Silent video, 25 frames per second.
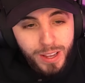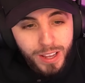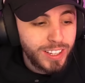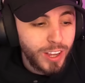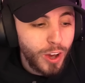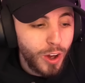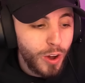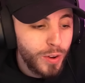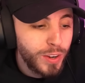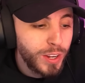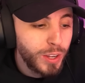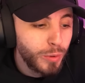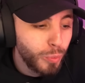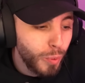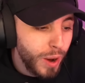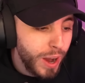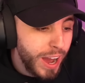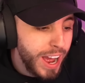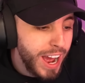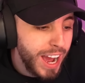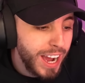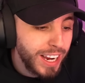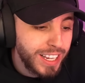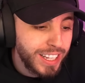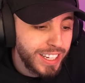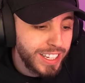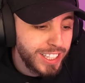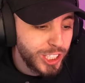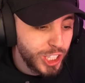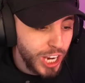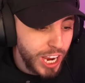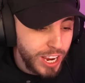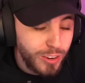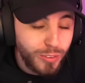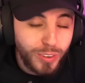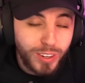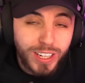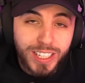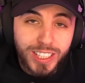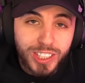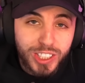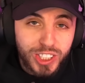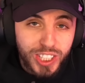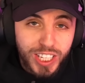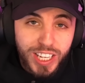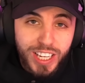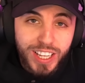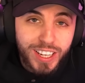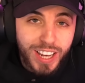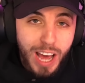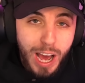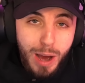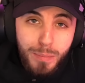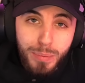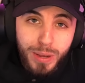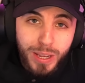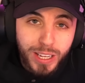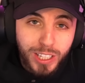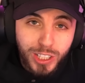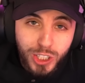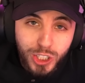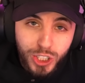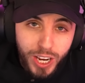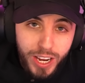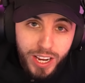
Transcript: The only way I can genuinely see in that being